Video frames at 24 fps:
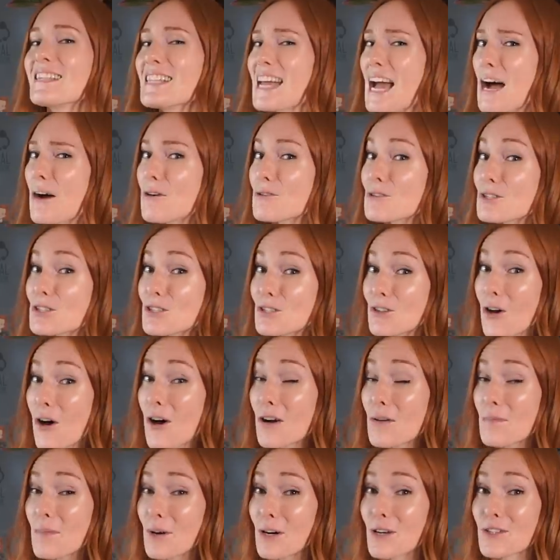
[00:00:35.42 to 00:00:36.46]
Now,
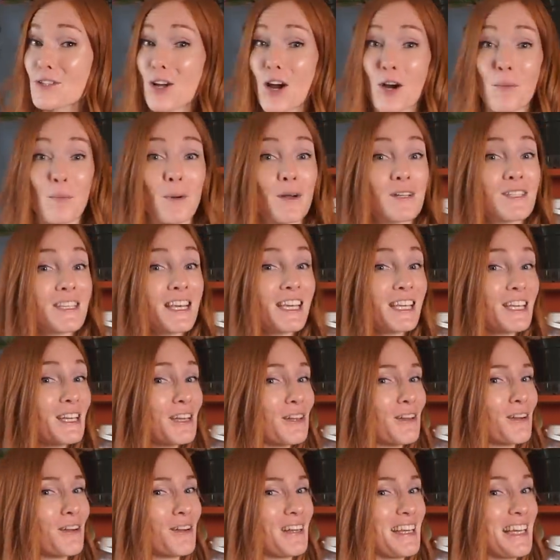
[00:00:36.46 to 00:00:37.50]
songbirds are
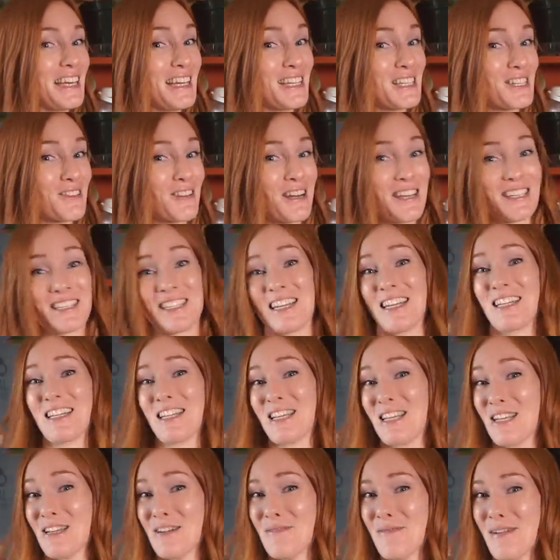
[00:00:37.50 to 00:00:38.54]
particularly interesting to
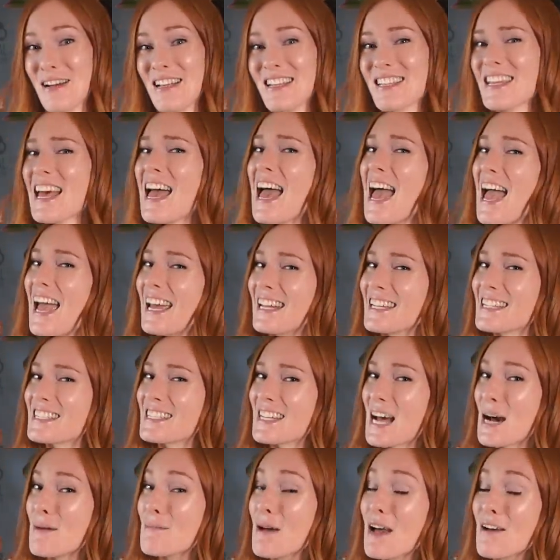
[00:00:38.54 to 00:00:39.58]
humans, and
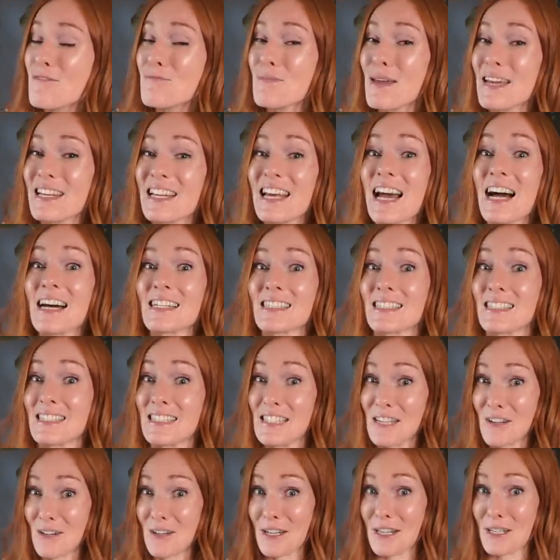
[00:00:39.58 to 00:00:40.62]
some have made it a
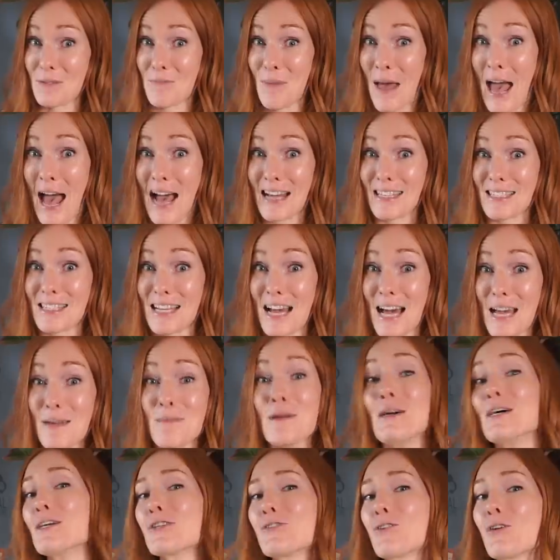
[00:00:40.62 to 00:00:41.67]
serious pastime
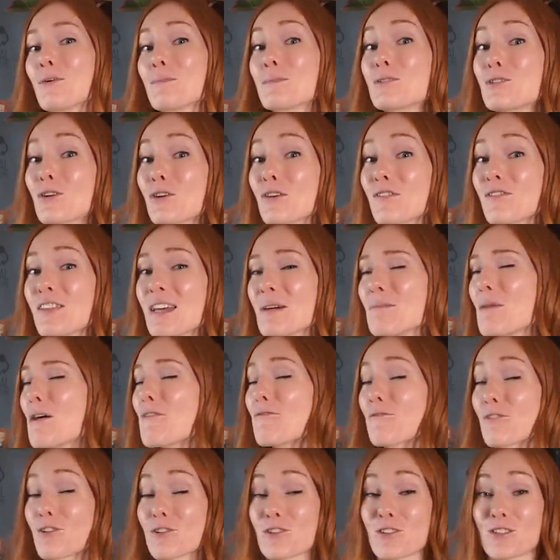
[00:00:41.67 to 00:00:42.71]
to observe them for